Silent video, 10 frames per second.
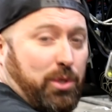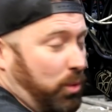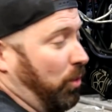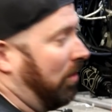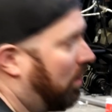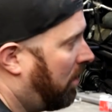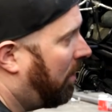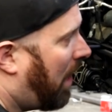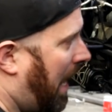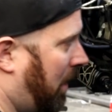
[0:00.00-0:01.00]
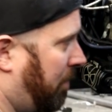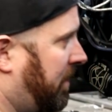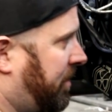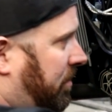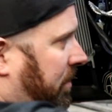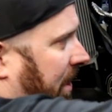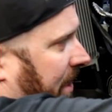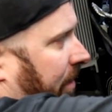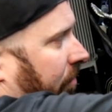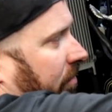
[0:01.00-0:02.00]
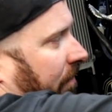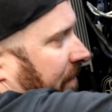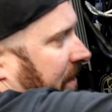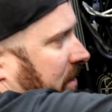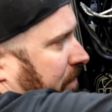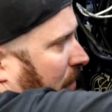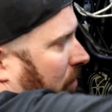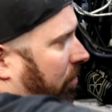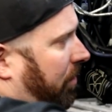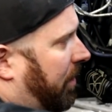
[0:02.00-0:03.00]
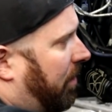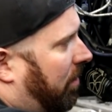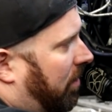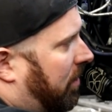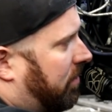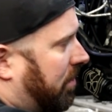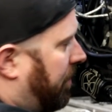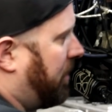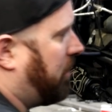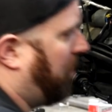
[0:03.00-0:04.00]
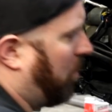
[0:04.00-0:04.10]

tool, and I'm measuring the angle of this pulley to this